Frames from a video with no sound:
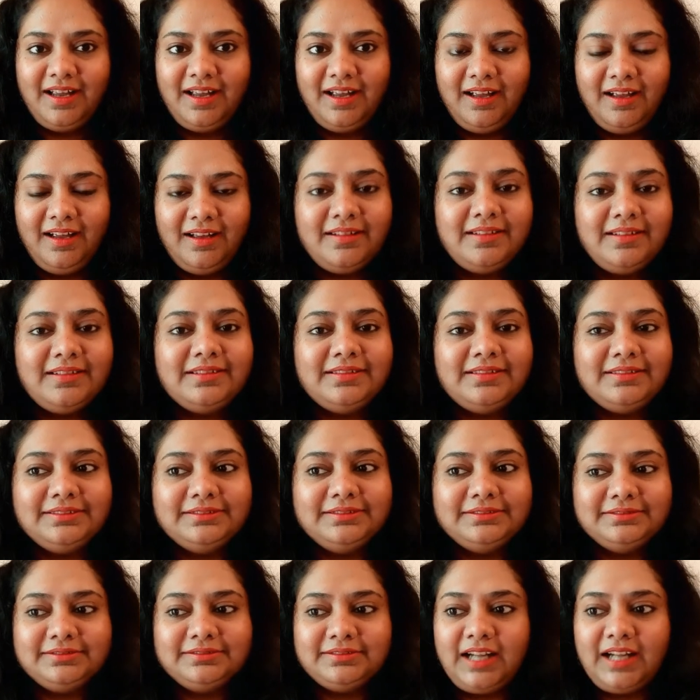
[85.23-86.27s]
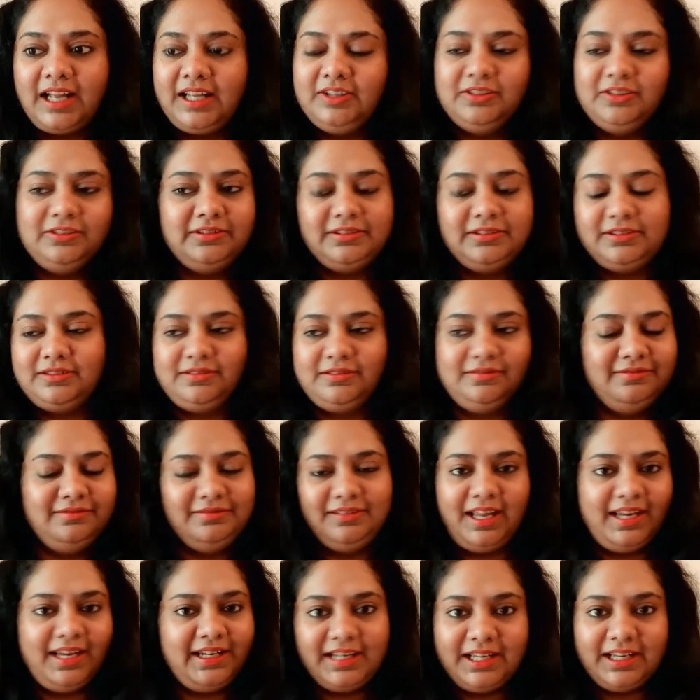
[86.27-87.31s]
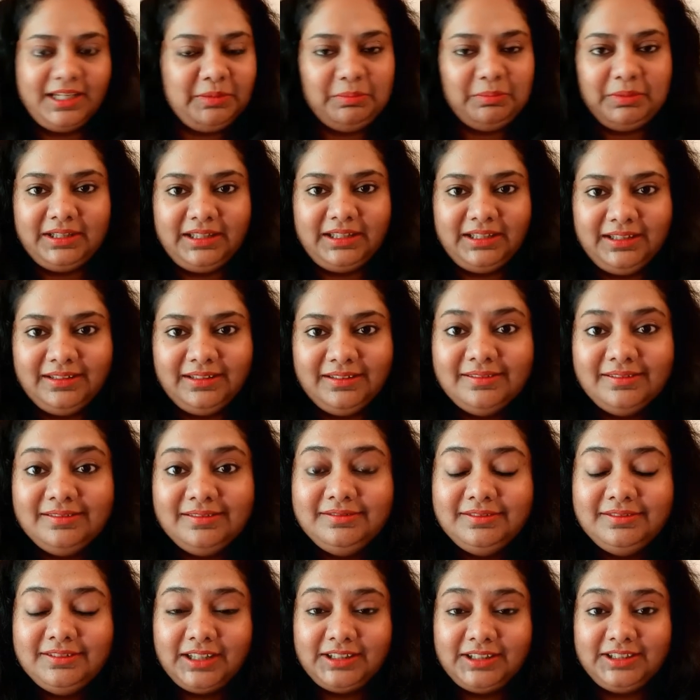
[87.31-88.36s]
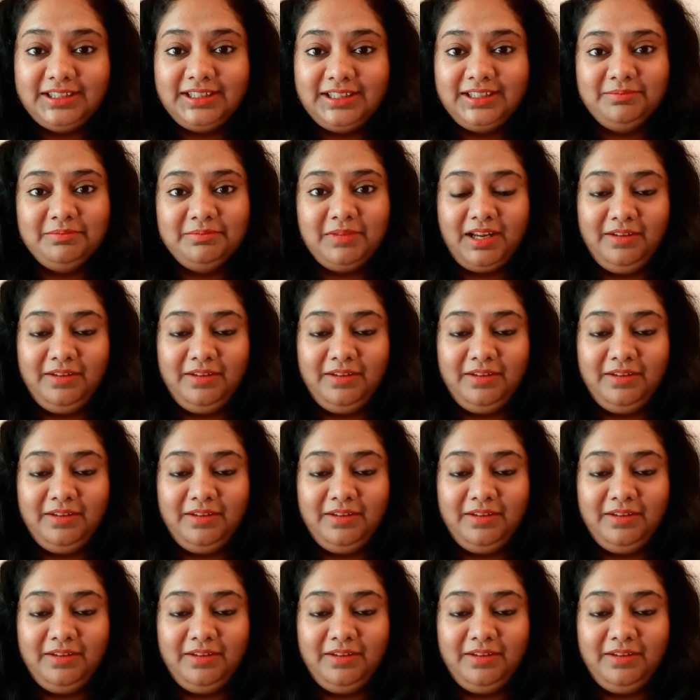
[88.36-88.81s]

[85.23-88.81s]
uh, I don't like anybody touching my